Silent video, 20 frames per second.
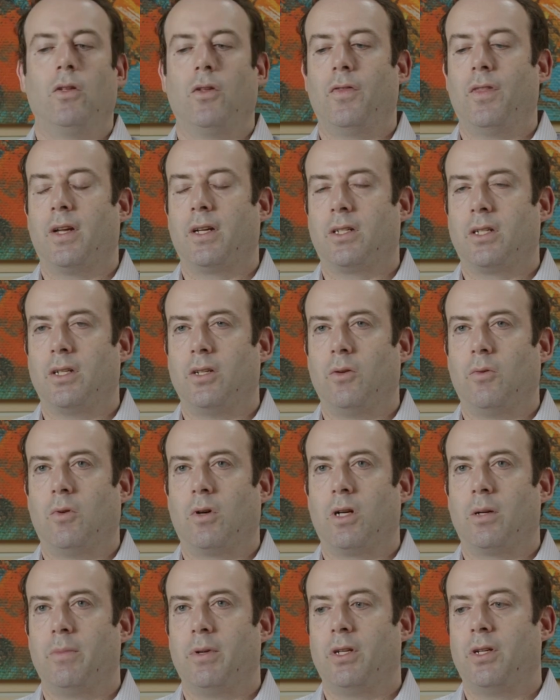things that you
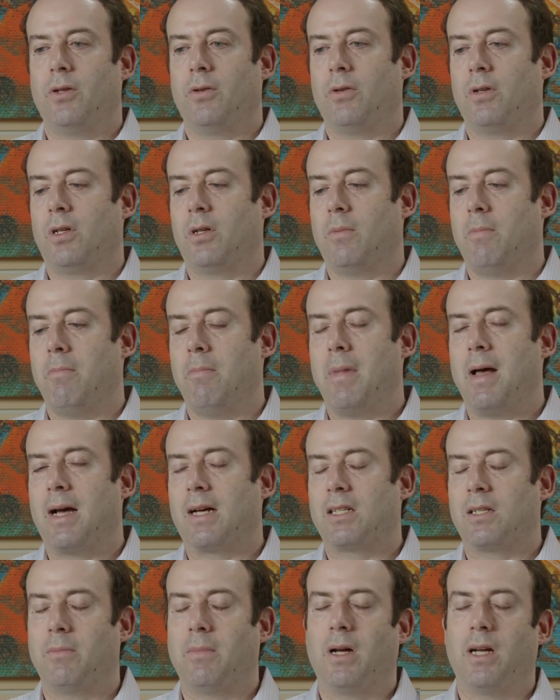want to be doing to
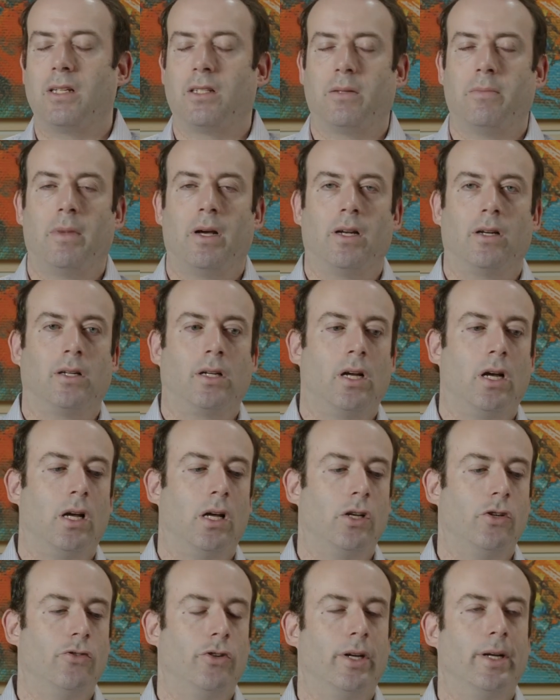maximize the
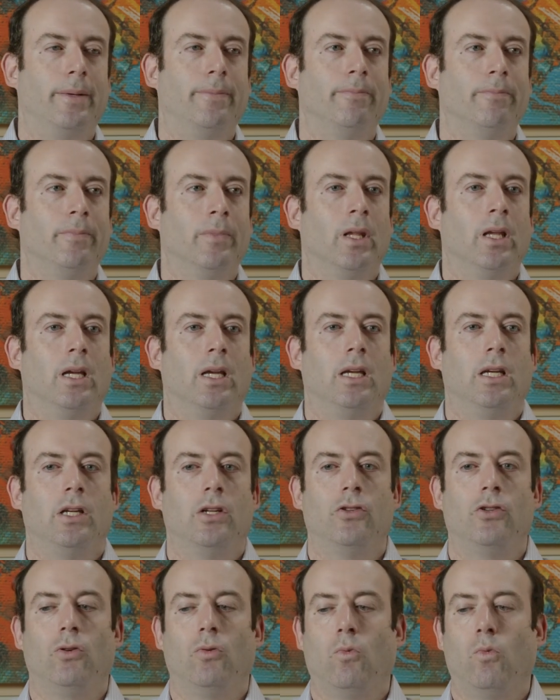mitochondria
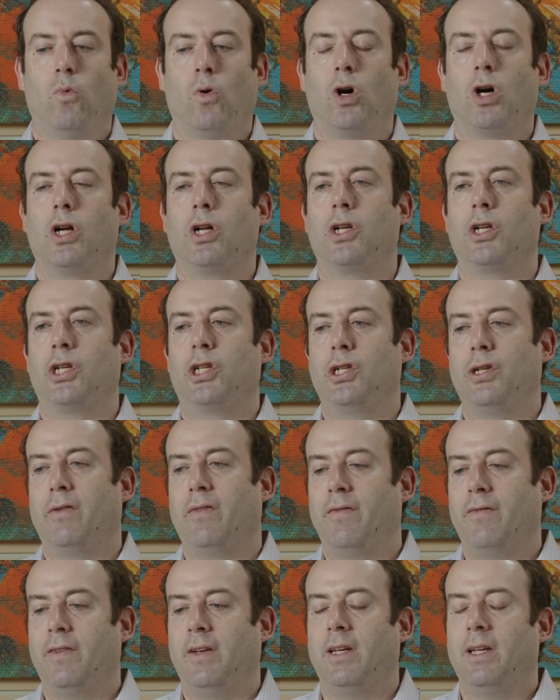is you want to
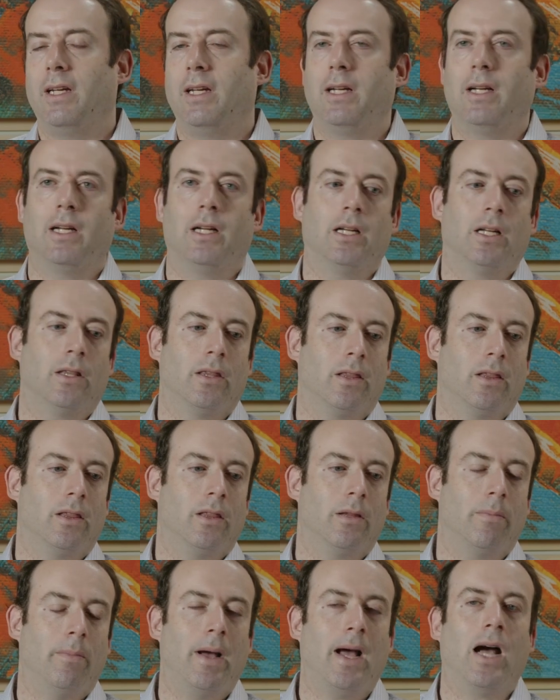feed
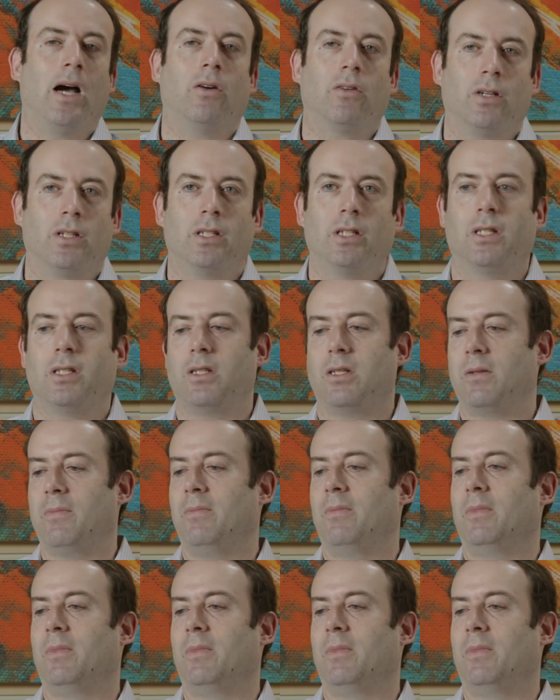the power system.